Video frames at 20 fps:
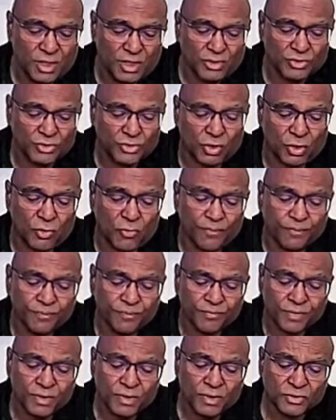So
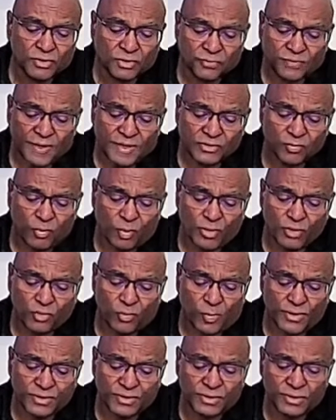that's one
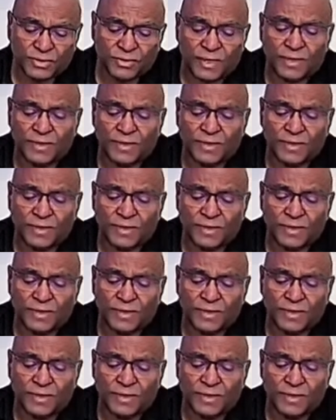question.